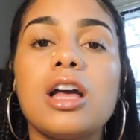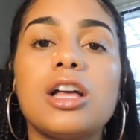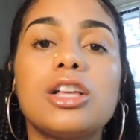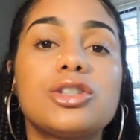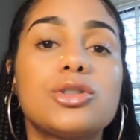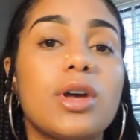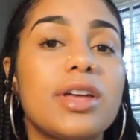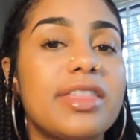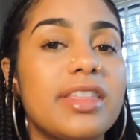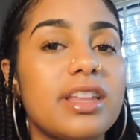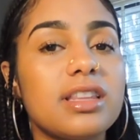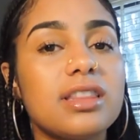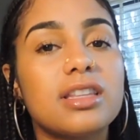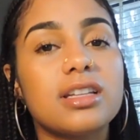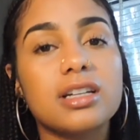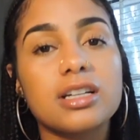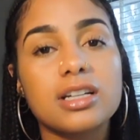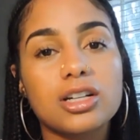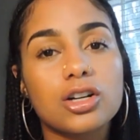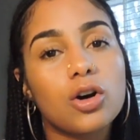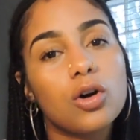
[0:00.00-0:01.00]
So I think
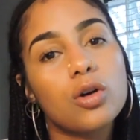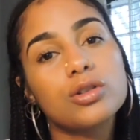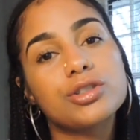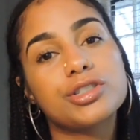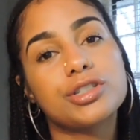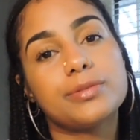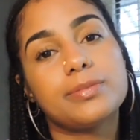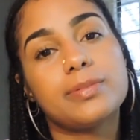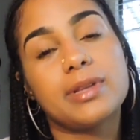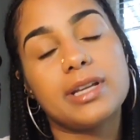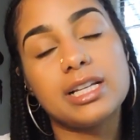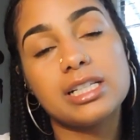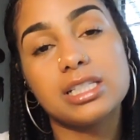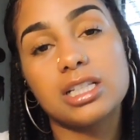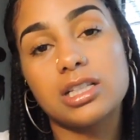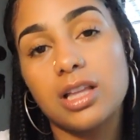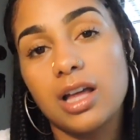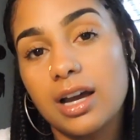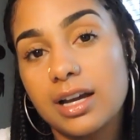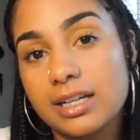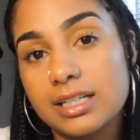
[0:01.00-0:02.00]
the culture plays a
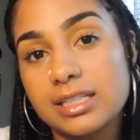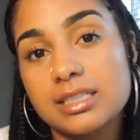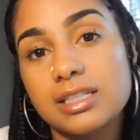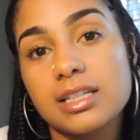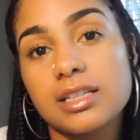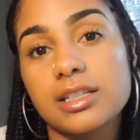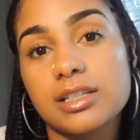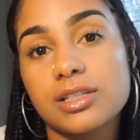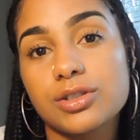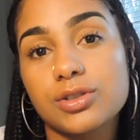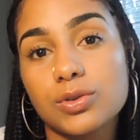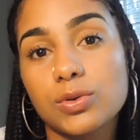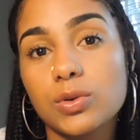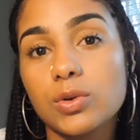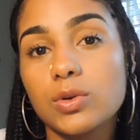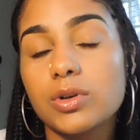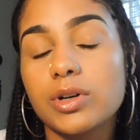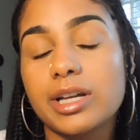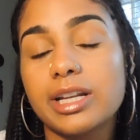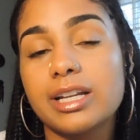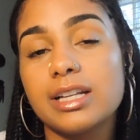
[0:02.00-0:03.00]
lot into the
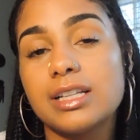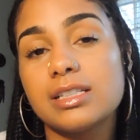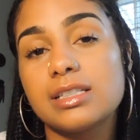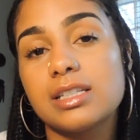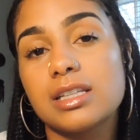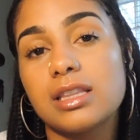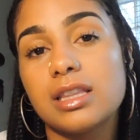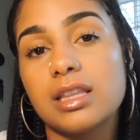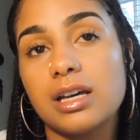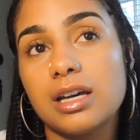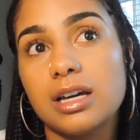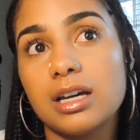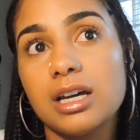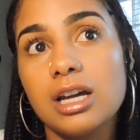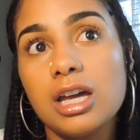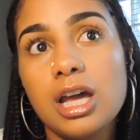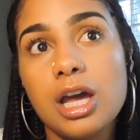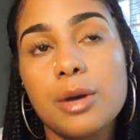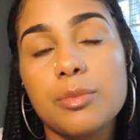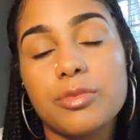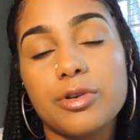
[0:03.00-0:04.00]
school and into the
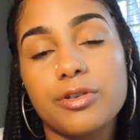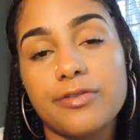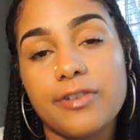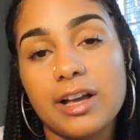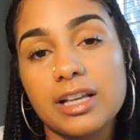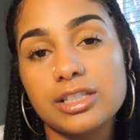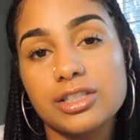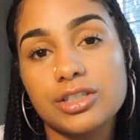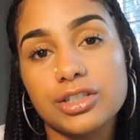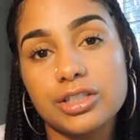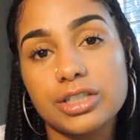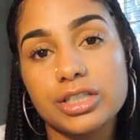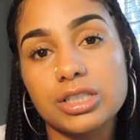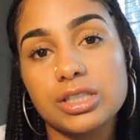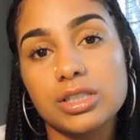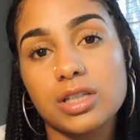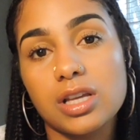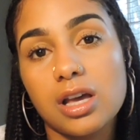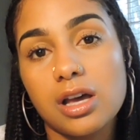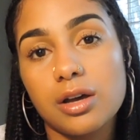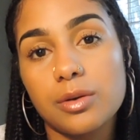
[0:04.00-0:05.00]

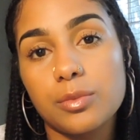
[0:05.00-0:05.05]
professors'